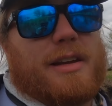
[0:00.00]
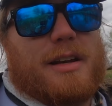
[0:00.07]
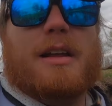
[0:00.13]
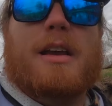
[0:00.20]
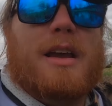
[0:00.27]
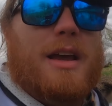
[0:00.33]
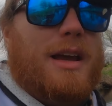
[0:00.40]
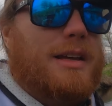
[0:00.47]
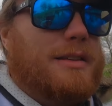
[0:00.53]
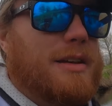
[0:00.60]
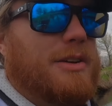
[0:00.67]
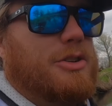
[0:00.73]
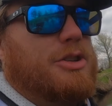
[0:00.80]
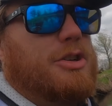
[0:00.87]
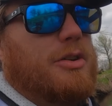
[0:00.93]
and it
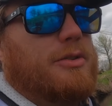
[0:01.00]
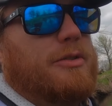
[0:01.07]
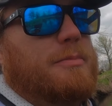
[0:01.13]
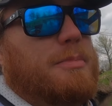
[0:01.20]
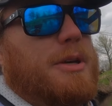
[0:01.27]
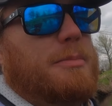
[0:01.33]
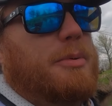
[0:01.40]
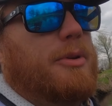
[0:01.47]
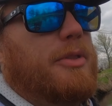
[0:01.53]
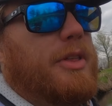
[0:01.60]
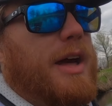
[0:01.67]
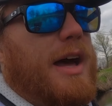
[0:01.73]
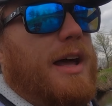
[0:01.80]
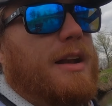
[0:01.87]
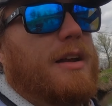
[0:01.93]
does show some people
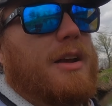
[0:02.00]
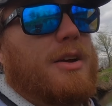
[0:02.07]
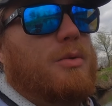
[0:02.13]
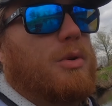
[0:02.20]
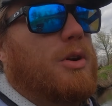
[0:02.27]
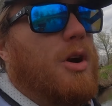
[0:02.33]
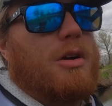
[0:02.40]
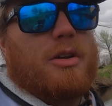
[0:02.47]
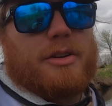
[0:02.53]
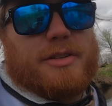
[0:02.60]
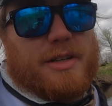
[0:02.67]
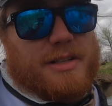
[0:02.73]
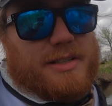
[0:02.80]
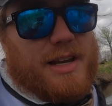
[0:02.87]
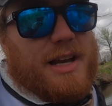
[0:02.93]
that
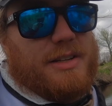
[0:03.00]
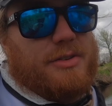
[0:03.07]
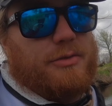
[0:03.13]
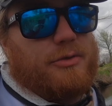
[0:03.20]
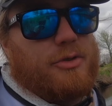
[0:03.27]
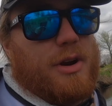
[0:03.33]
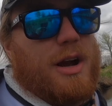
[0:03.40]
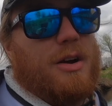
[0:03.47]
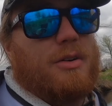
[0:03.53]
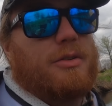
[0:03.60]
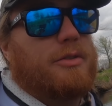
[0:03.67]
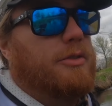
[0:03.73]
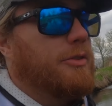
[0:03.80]
regardless of the size of trout,